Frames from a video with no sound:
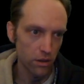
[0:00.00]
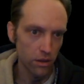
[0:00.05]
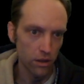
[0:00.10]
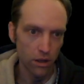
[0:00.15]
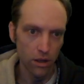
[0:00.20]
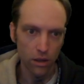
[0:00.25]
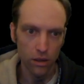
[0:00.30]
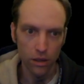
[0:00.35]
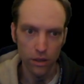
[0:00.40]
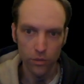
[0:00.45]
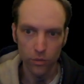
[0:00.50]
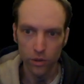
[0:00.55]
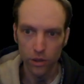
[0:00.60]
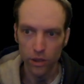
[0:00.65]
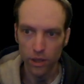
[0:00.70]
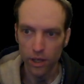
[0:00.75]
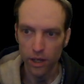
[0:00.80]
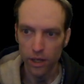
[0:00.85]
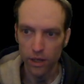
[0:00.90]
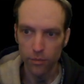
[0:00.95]
all on one
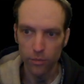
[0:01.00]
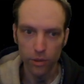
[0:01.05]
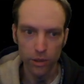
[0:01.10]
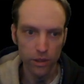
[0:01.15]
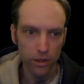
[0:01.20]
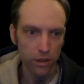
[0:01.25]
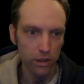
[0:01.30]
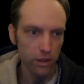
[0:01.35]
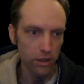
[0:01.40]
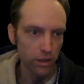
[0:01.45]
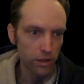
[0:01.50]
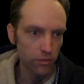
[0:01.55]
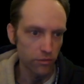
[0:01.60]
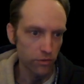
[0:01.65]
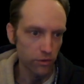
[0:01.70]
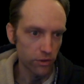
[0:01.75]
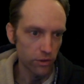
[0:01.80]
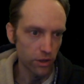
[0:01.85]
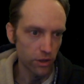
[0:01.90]
line, but for